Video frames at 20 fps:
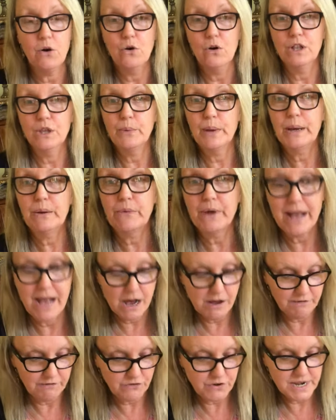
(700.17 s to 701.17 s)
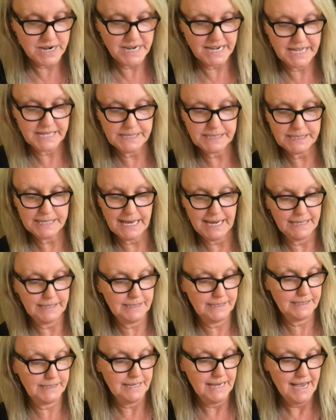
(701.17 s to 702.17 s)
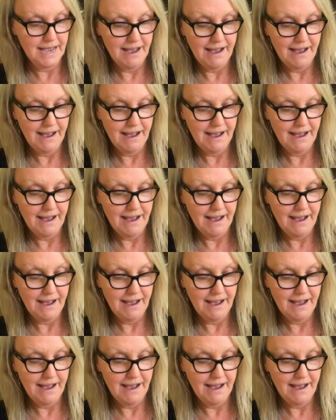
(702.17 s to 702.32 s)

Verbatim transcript: all the way around for eating insects